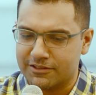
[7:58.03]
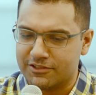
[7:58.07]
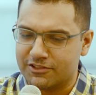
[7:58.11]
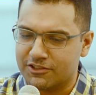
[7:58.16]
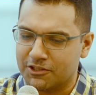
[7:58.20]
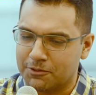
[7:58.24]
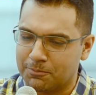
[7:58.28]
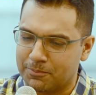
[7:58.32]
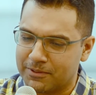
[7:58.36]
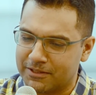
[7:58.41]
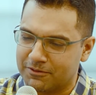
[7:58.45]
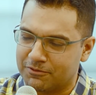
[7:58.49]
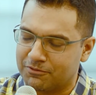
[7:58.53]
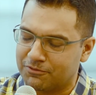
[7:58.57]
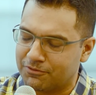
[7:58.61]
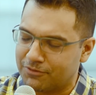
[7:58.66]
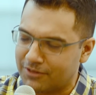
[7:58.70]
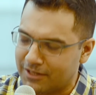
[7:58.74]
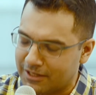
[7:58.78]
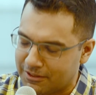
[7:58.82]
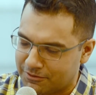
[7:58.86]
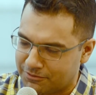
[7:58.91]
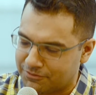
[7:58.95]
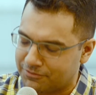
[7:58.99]
stopping
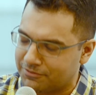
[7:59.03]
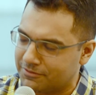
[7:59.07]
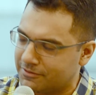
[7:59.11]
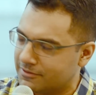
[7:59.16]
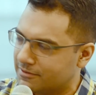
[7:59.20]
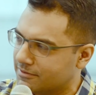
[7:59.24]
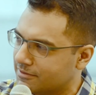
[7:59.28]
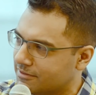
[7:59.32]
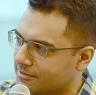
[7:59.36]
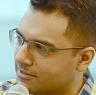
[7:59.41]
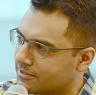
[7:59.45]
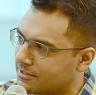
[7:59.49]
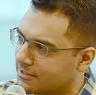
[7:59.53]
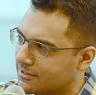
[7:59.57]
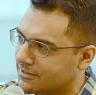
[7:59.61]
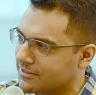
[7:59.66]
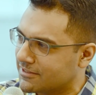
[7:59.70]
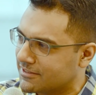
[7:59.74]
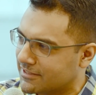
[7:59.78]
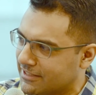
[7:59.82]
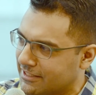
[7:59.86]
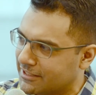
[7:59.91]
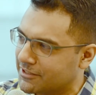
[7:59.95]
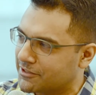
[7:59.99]
fluff
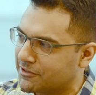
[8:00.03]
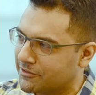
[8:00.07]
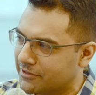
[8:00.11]
starting to get